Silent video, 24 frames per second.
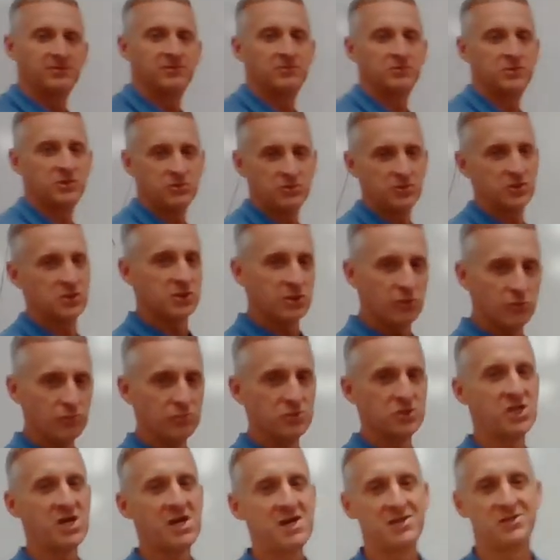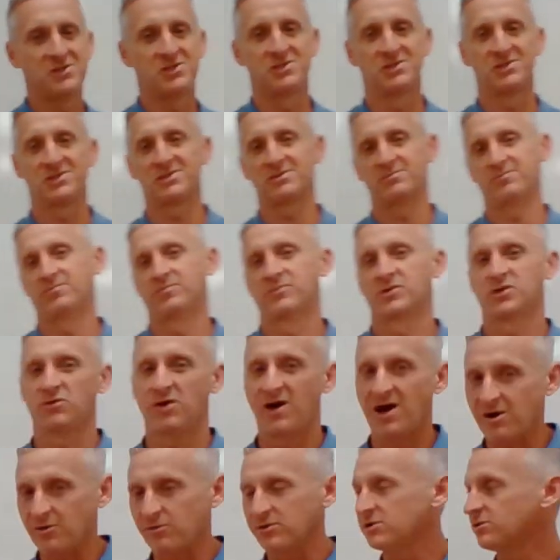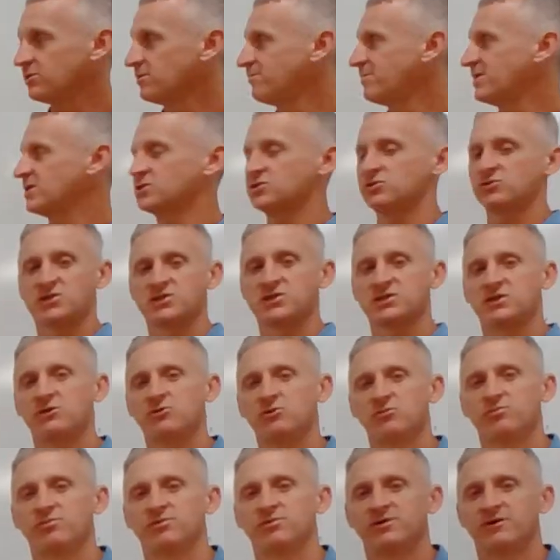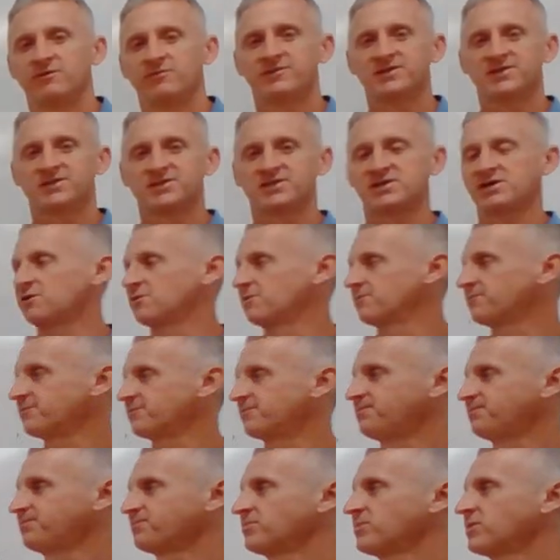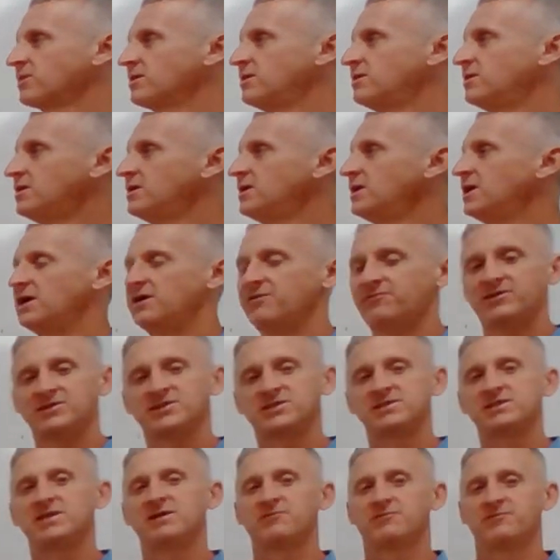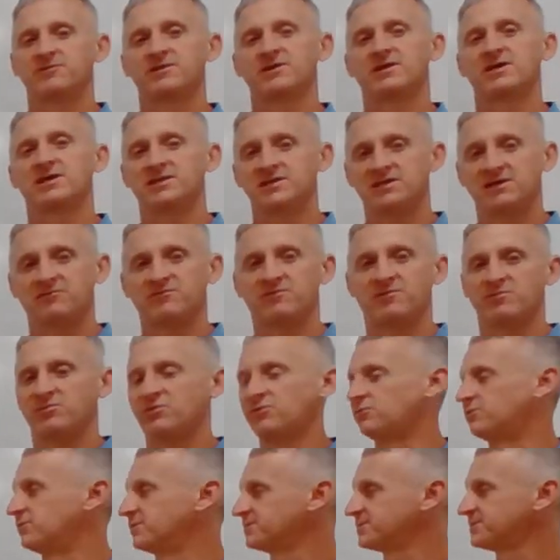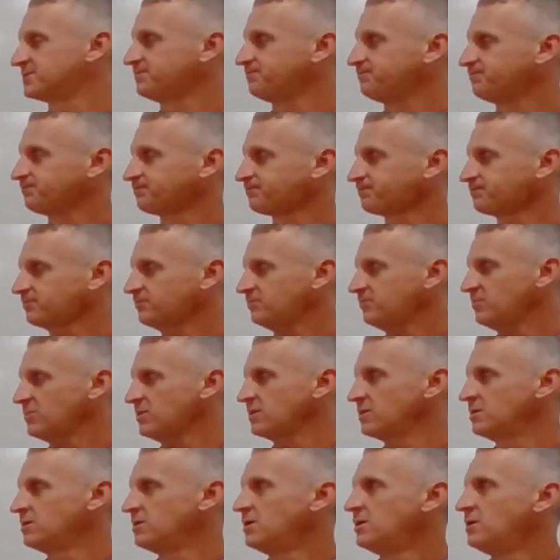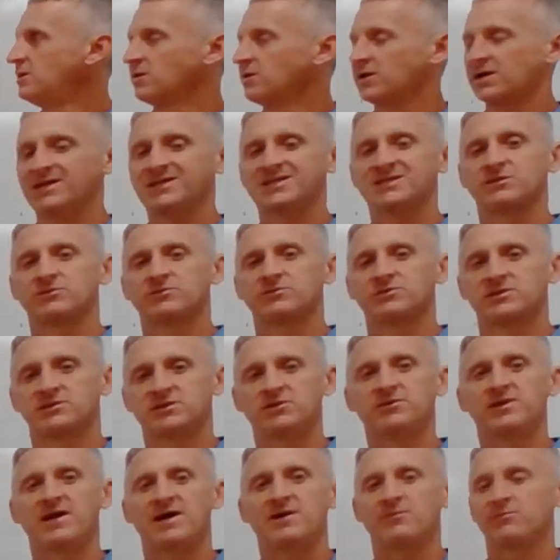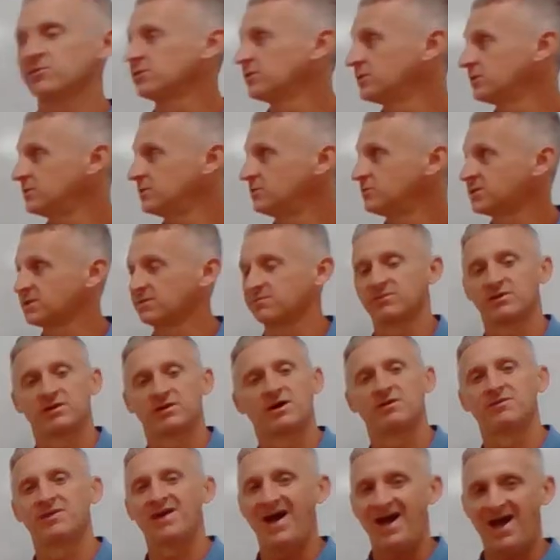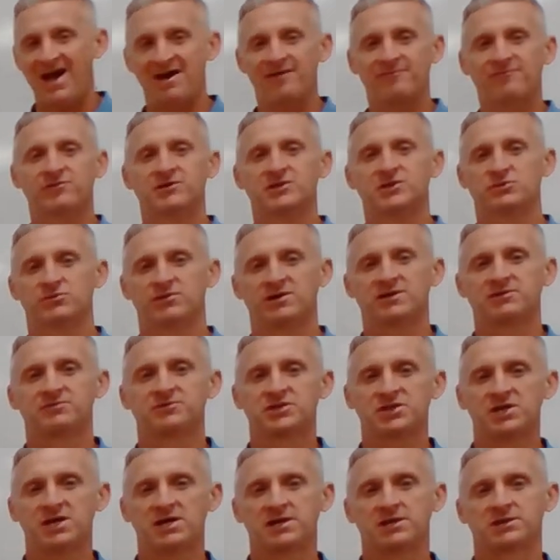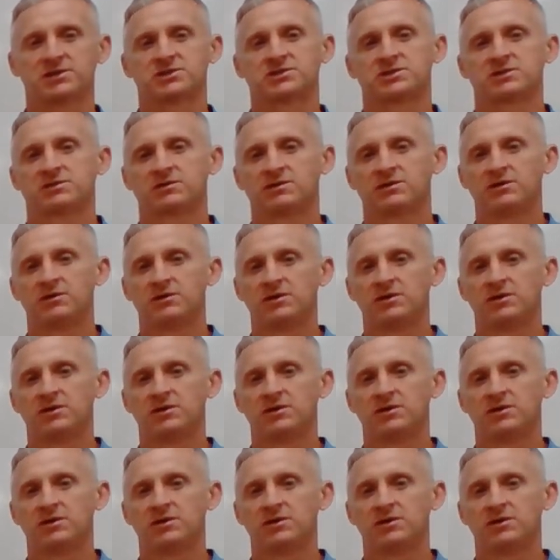So the slope changes. So how are we going to measure slope of this curve if it's different at different points? Okay, so to do that, we're going to use something called average rate of change.